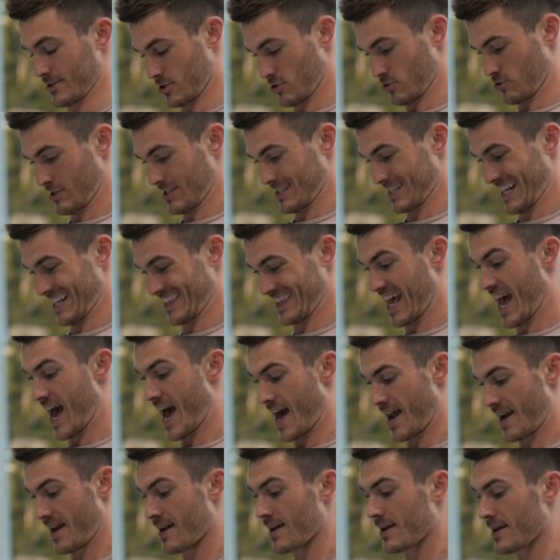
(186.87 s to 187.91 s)
So just like
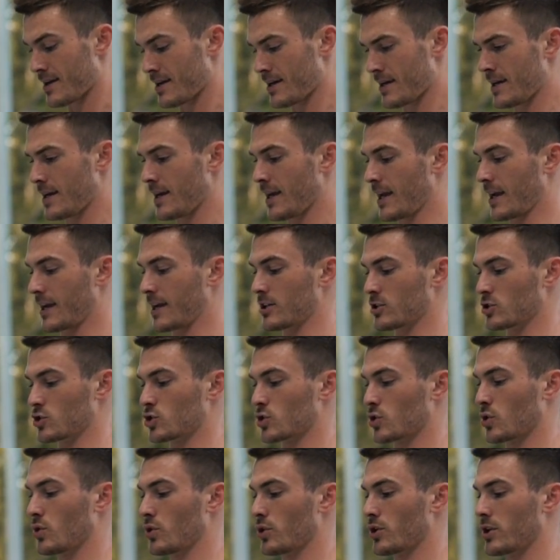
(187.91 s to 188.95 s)
that, and
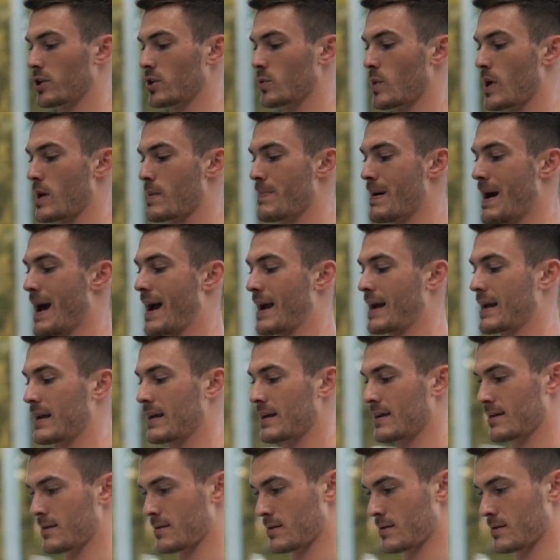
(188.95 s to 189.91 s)
control it on the way back.